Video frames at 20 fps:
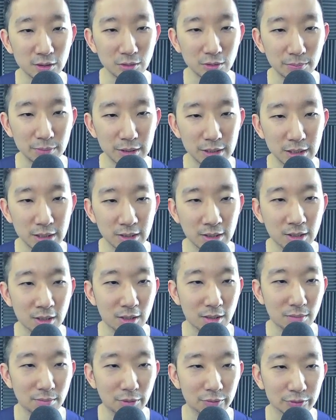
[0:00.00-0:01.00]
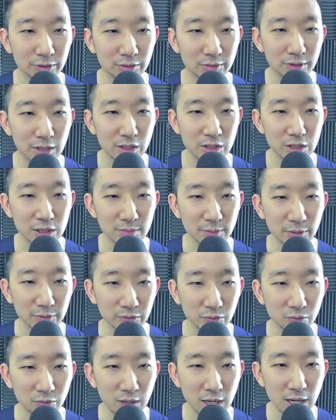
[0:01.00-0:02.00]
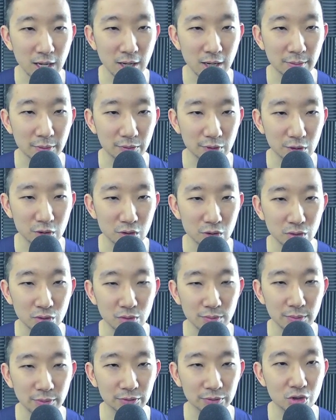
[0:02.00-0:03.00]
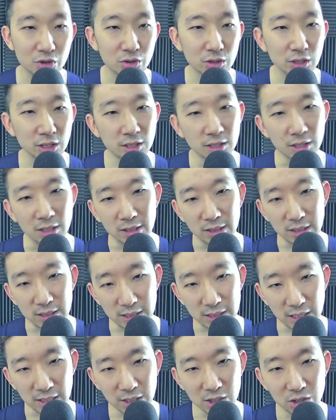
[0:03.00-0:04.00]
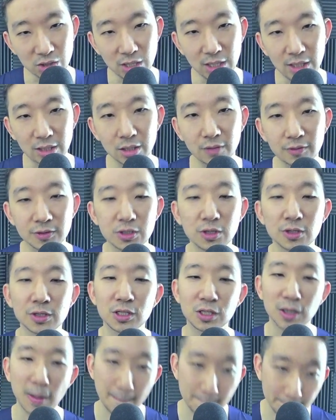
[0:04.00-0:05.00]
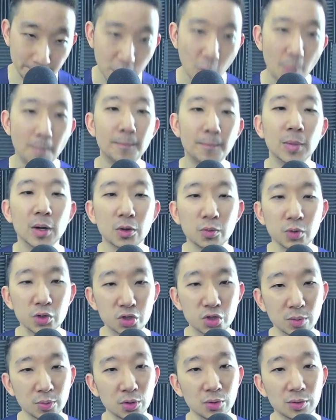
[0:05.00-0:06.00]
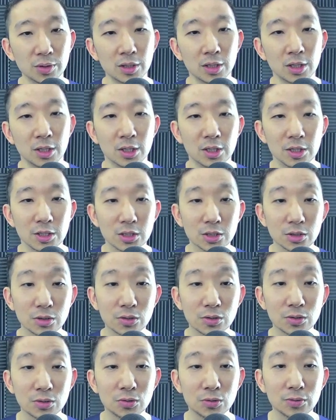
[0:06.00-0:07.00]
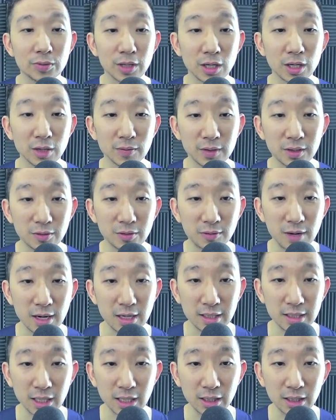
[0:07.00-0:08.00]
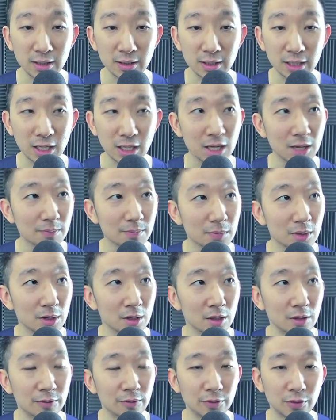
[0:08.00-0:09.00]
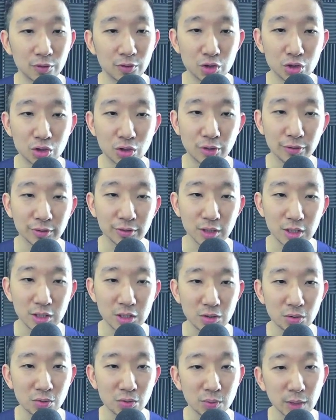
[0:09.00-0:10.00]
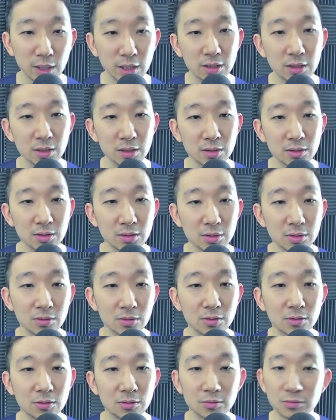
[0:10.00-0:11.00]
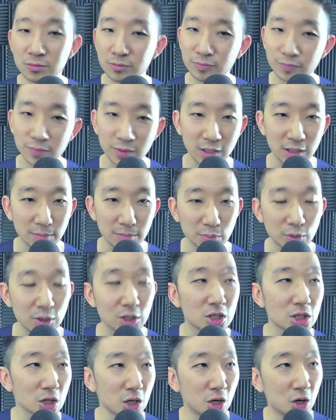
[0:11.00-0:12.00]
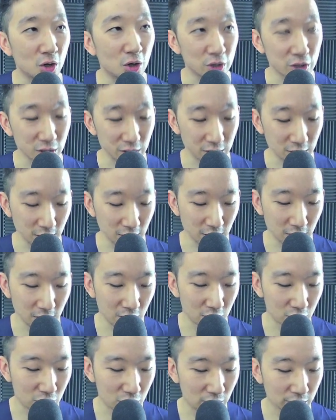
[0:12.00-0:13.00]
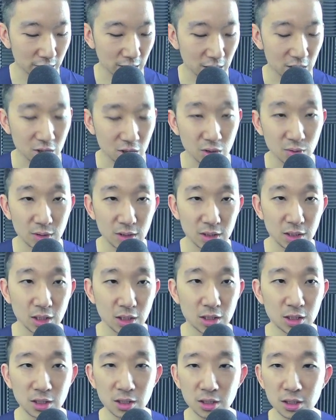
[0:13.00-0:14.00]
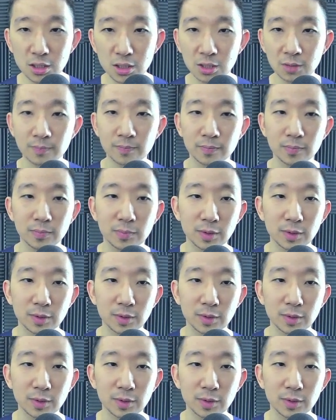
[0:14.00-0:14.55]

completing mountain ranges, mountain one, mountain two, mountain three, a descending triangle of sorts. Boom, we drop lower. So yeah, even the rally that came for Tron is so weak. So I'd preach caution. Tron against USDT.